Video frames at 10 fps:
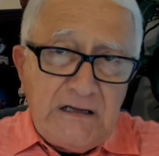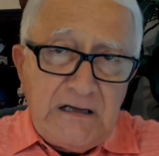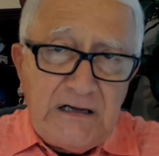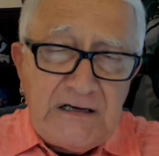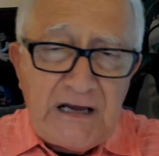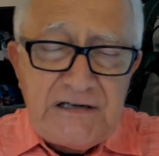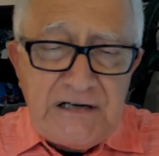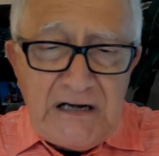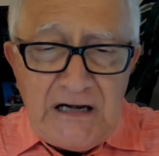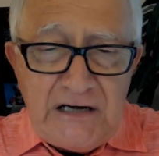In
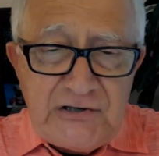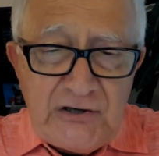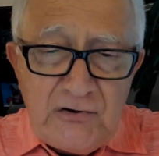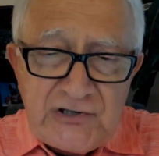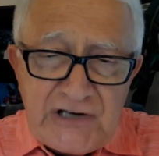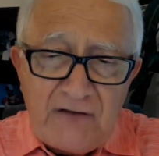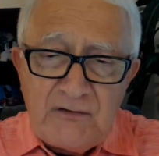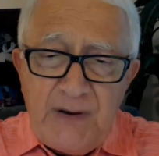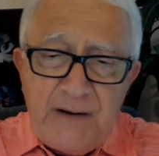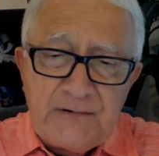1982,
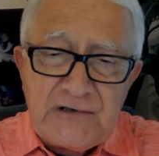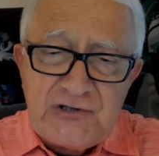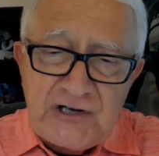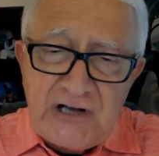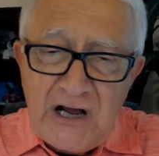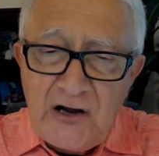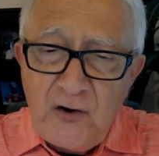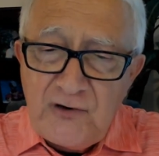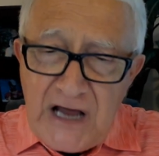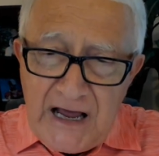7 people in
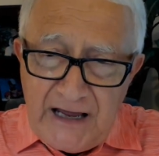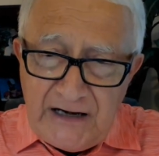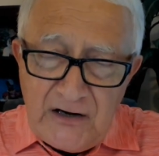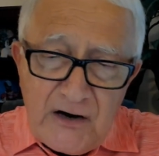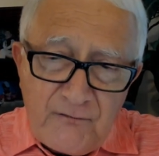Chicago died